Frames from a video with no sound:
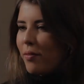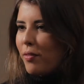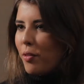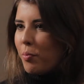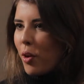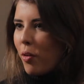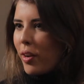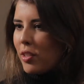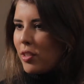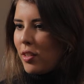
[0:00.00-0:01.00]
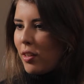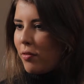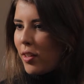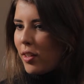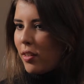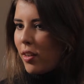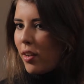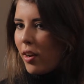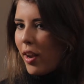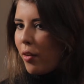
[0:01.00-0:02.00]
From going to different
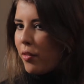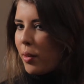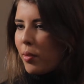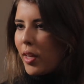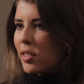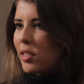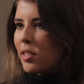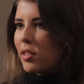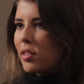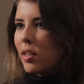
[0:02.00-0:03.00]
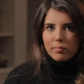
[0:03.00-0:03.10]
unhealthy places